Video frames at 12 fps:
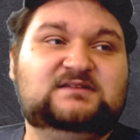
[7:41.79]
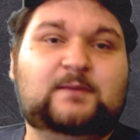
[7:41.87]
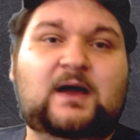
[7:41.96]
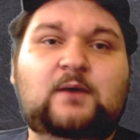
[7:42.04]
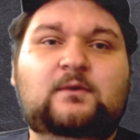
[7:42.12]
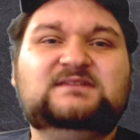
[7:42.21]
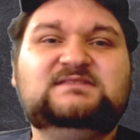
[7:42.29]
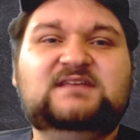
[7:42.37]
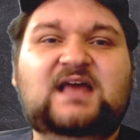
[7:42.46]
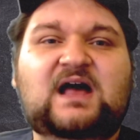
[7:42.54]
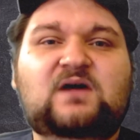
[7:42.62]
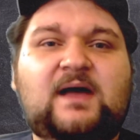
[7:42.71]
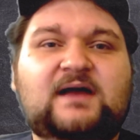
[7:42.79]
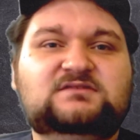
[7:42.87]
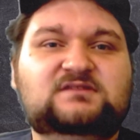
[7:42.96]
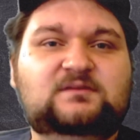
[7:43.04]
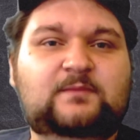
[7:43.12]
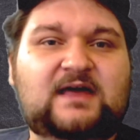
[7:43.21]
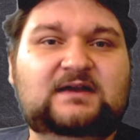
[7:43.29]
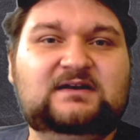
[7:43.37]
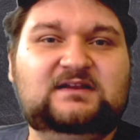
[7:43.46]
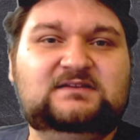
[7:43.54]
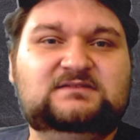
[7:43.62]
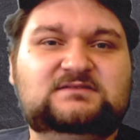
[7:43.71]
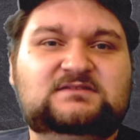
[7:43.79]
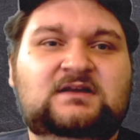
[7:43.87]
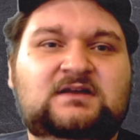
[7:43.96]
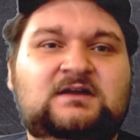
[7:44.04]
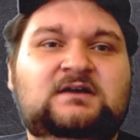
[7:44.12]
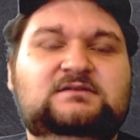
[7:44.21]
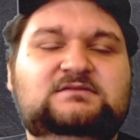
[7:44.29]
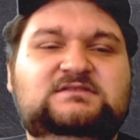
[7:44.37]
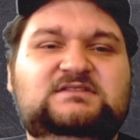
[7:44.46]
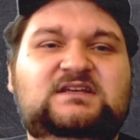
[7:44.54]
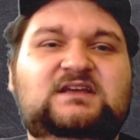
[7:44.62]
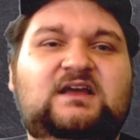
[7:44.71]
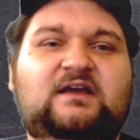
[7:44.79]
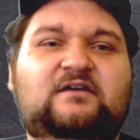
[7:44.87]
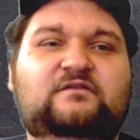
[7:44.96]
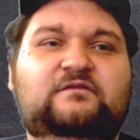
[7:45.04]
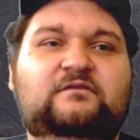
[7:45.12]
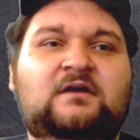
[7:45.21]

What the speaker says: I want to see how actually bad it is to see if